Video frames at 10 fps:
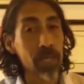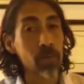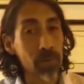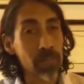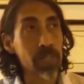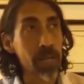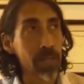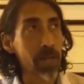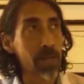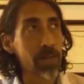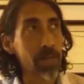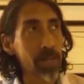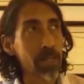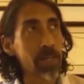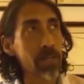I will say that I
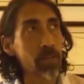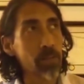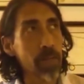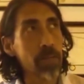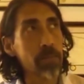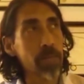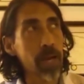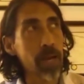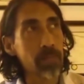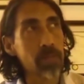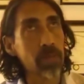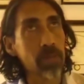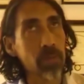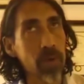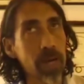think that you may be
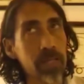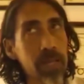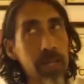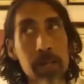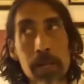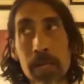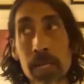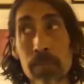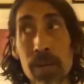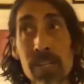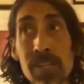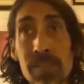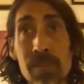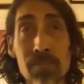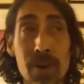absolutely correct that, especially
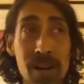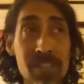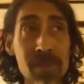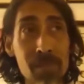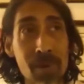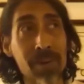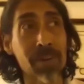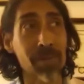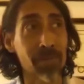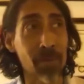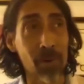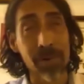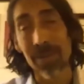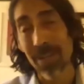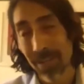if the proxy marker
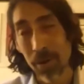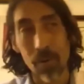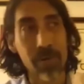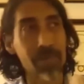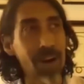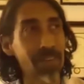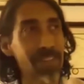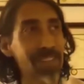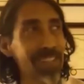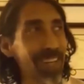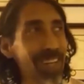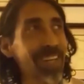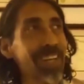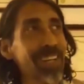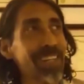for coronavirus
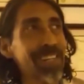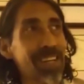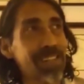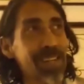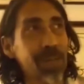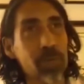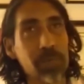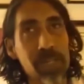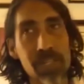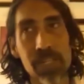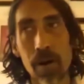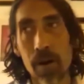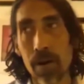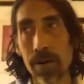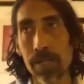testing with
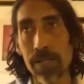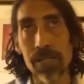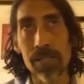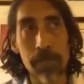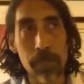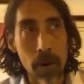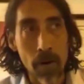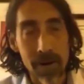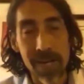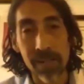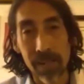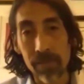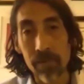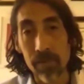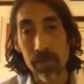PCR is RNA
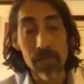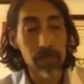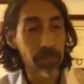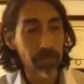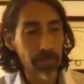levels